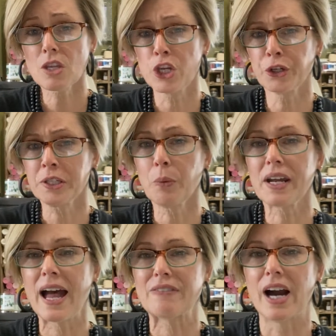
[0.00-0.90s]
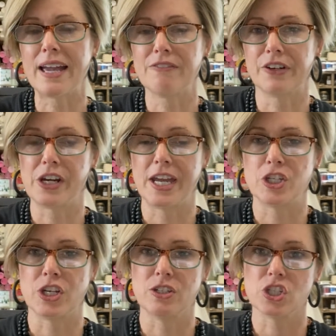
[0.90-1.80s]
you're going to want to have a height
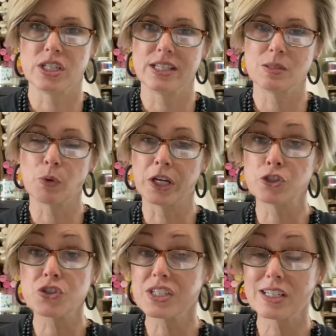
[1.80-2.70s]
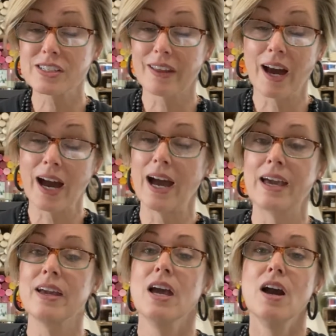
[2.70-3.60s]
variation. It's more interesting to the
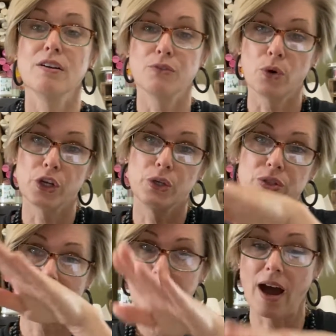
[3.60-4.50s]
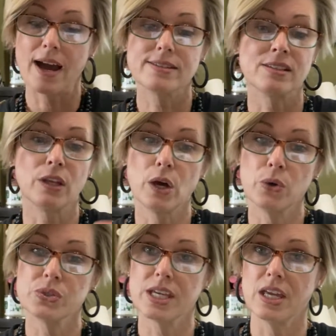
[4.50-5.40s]
eye for you to have highs and
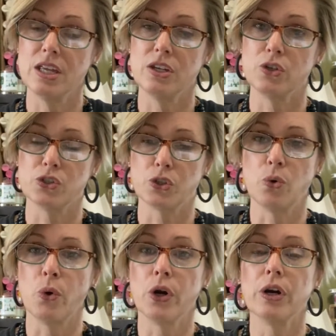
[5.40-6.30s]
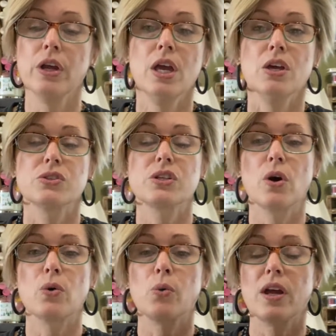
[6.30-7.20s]
lows in your decor.
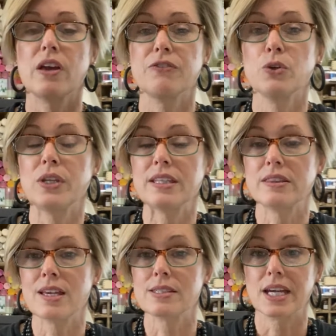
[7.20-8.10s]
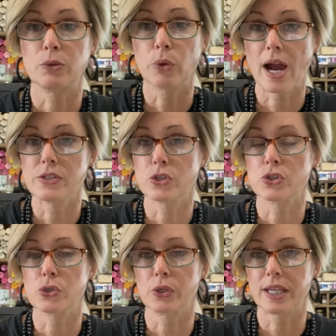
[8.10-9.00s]
So if you need things like
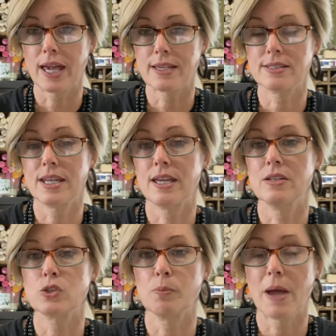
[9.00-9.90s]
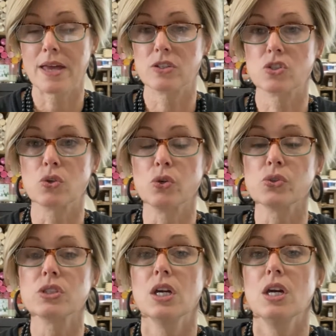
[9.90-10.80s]
risers or cake stands or pedestals